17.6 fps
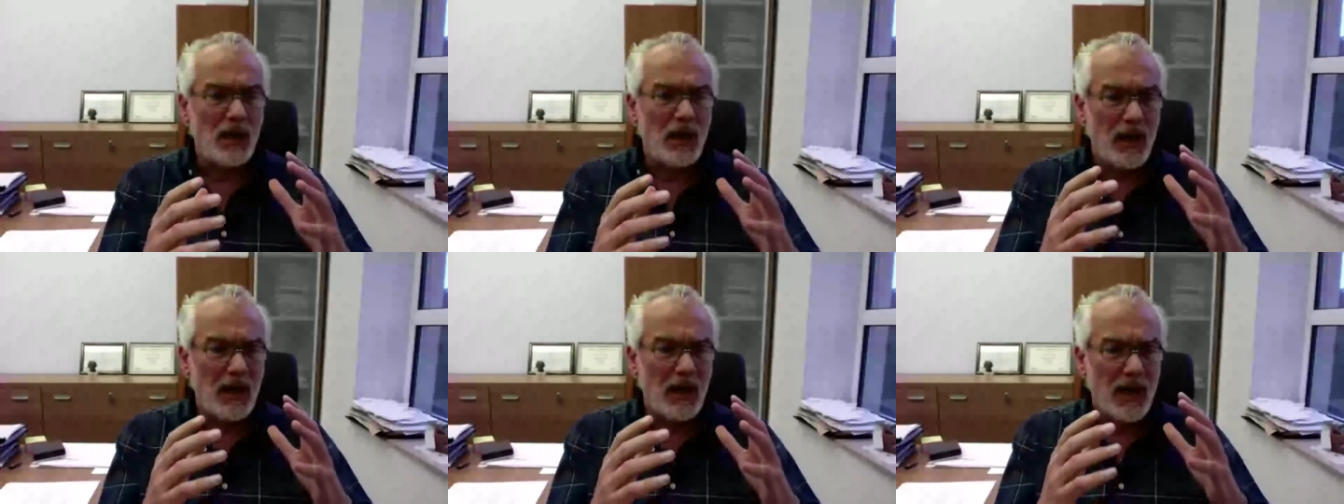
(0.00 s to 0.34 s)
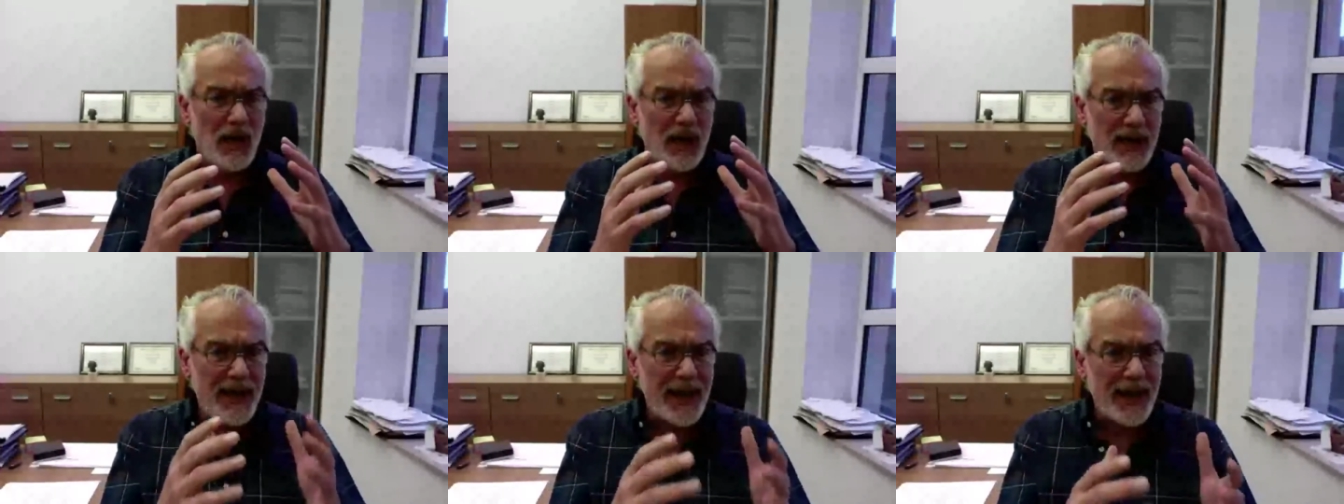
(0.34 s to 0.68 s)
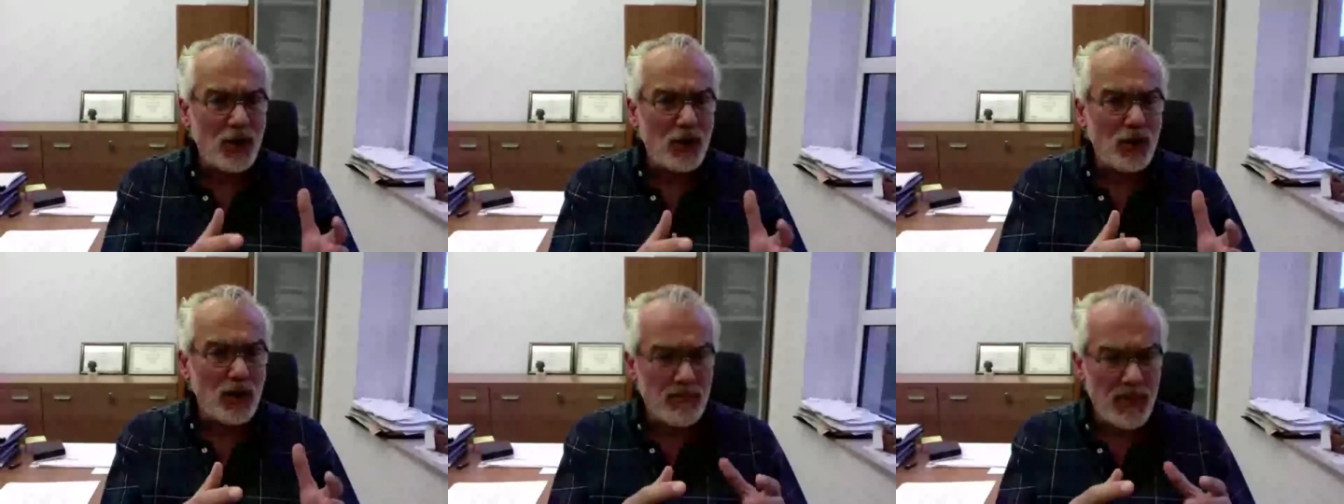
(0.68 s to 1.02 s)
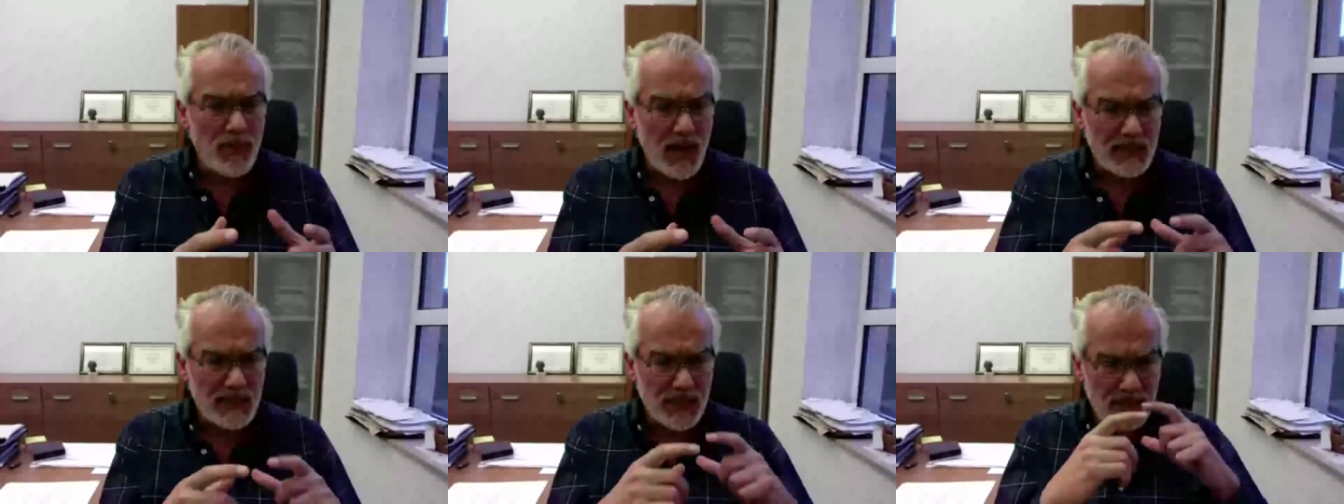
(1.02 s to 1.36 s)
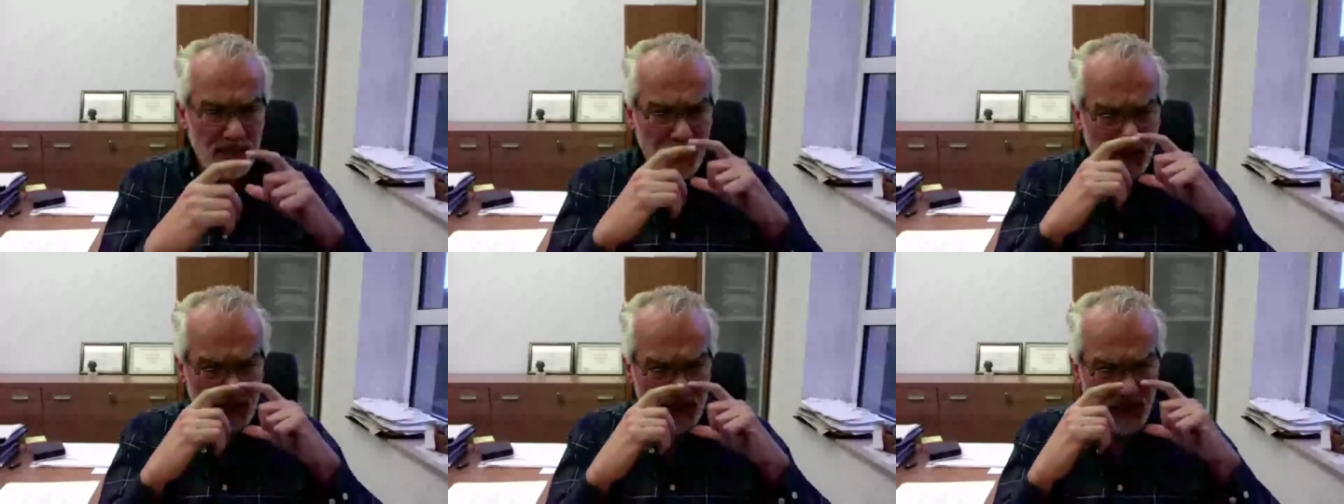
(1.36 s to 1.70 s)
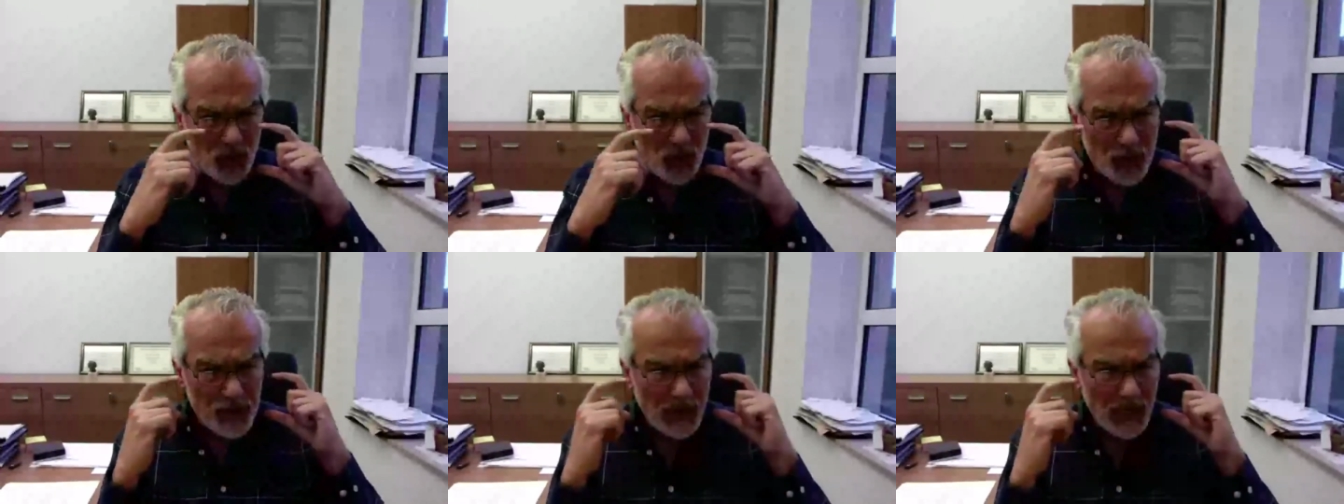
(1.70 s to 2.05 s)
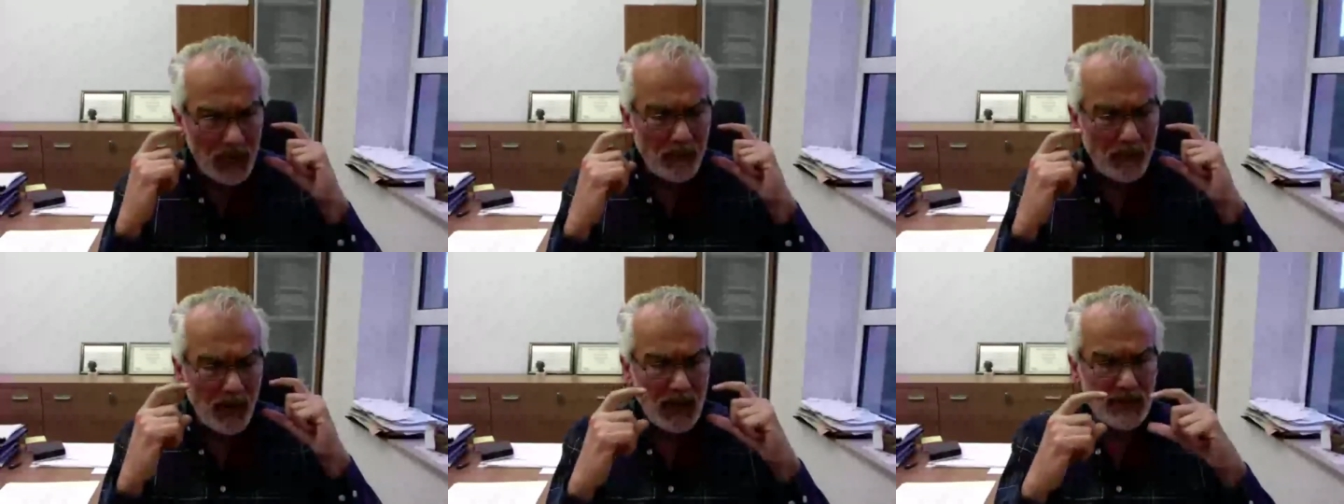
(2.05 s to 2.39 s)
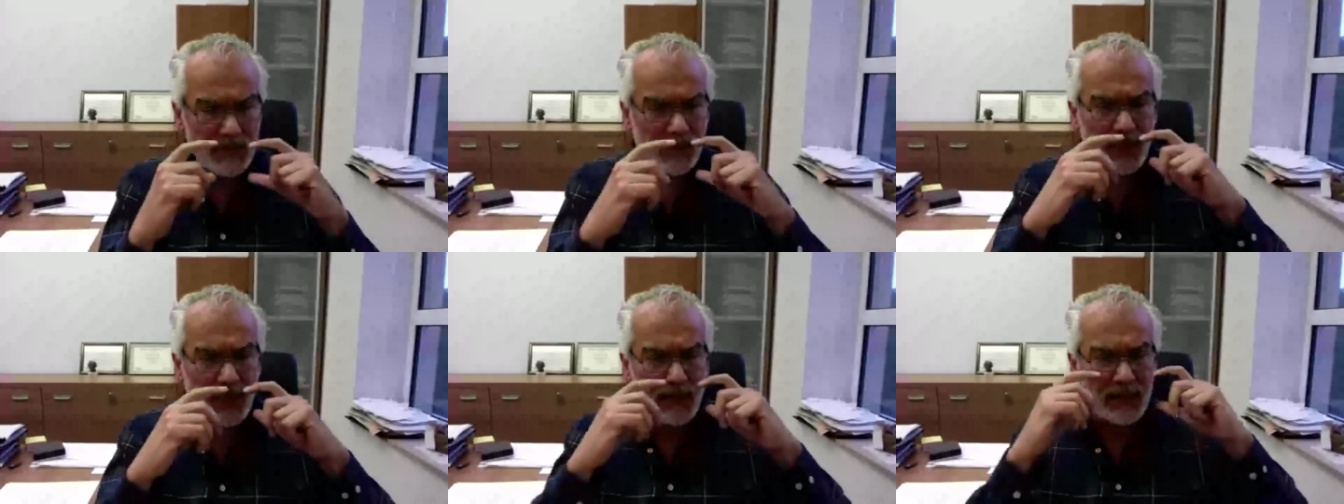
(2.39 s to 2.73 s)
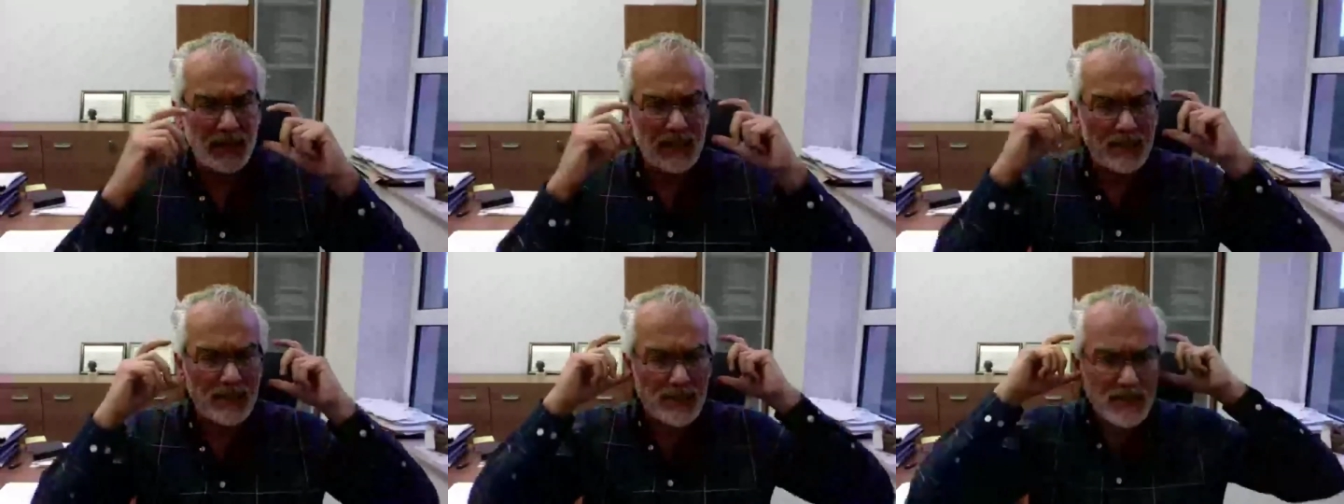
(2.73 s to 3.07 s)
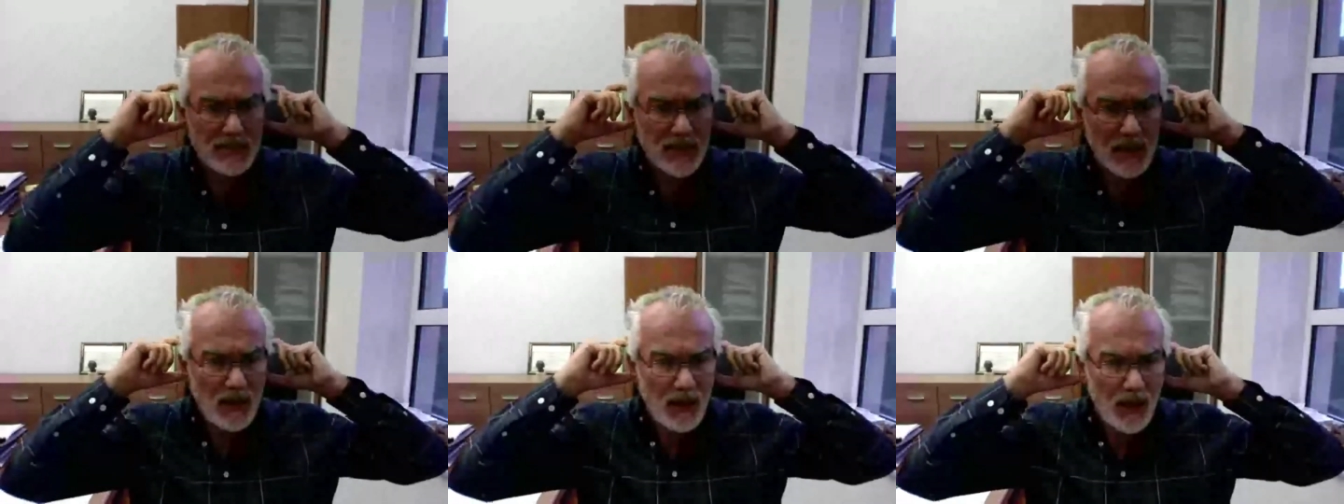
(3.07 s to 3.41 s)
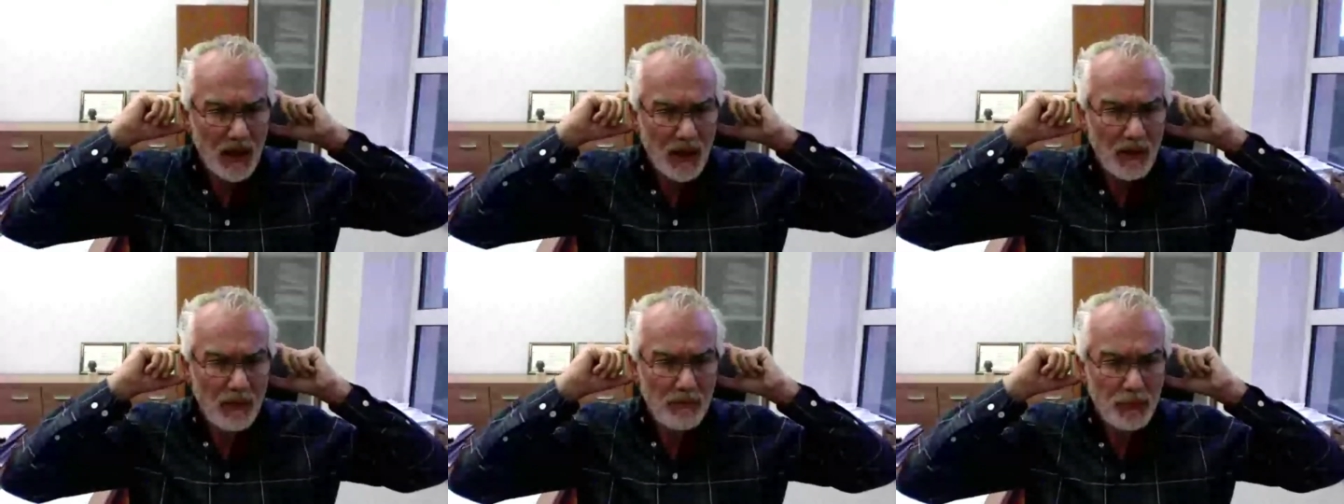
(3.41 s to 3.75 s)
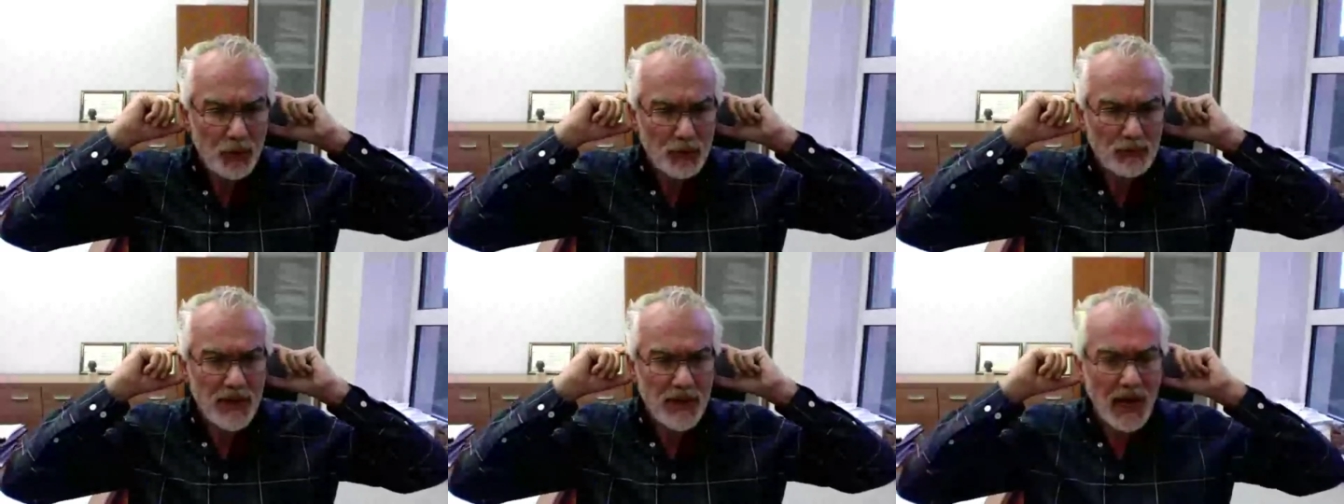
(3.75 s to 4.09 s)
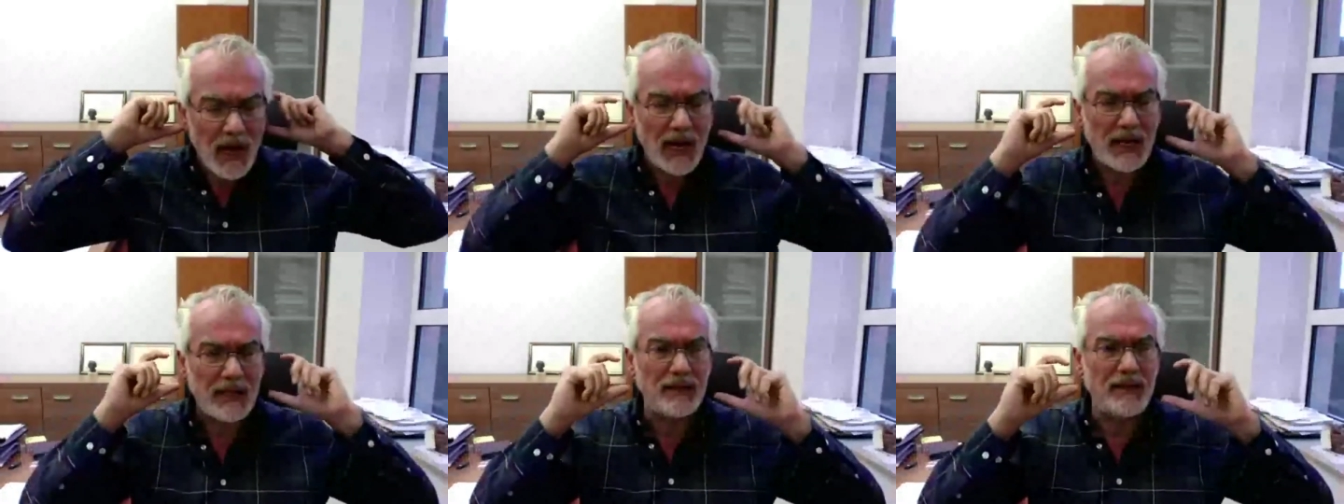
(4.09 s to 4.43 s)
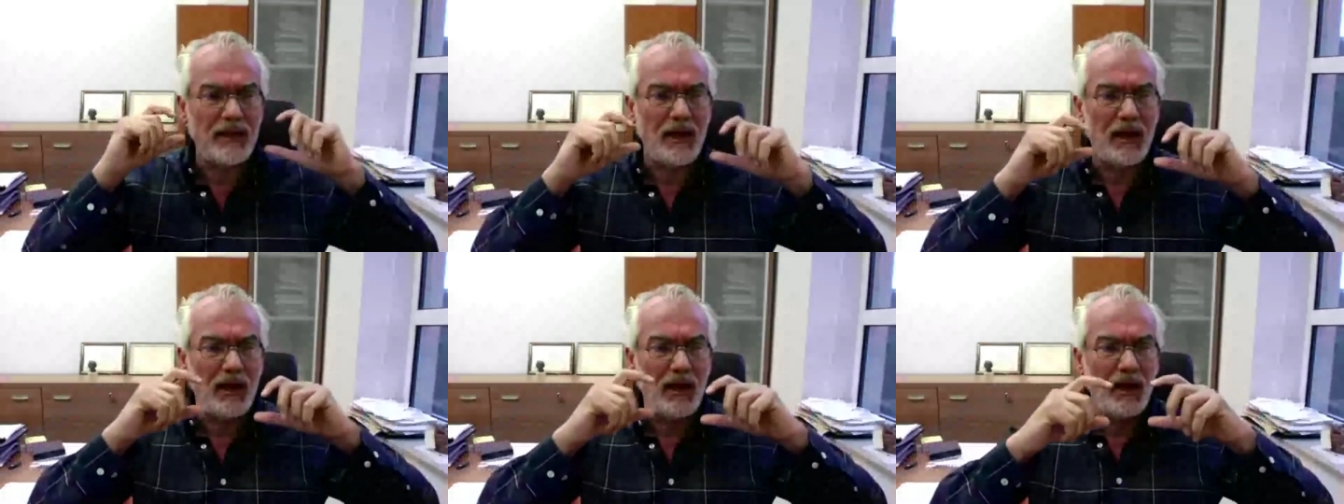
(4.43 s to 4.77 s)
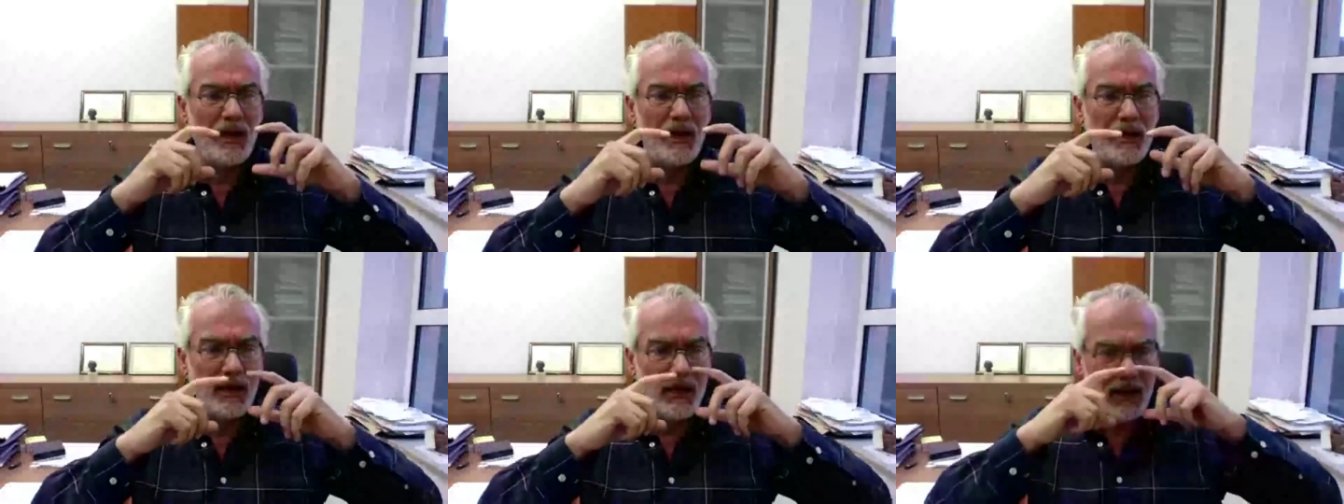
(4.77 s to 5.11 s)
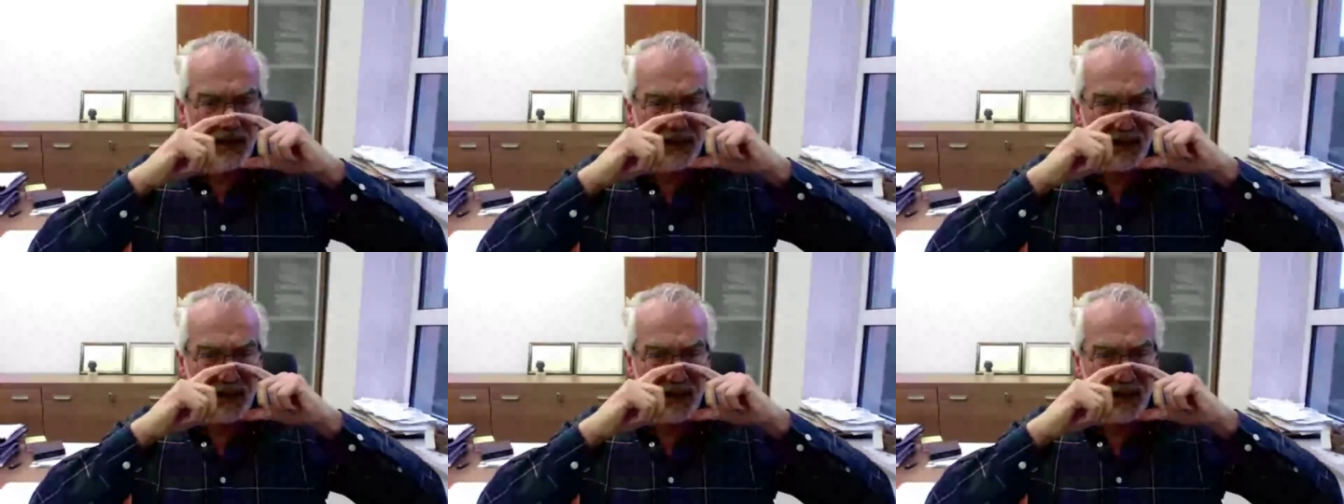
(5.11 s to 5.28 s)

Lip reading: a regular mask, the surgical mask that is put behind the ear, the